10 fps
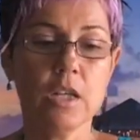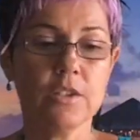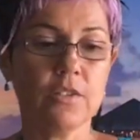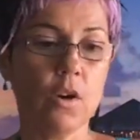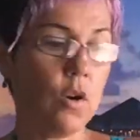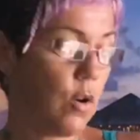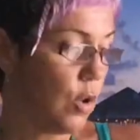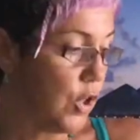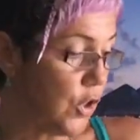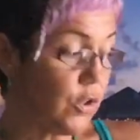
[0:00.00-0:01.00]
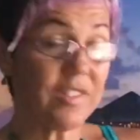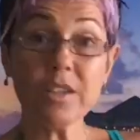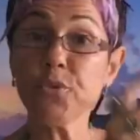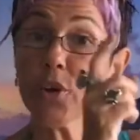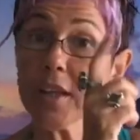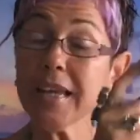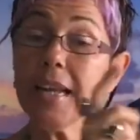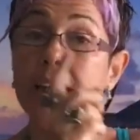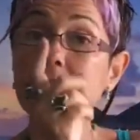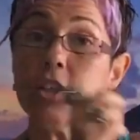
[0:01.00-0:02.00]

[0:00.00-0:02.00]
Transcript: So use it for healing,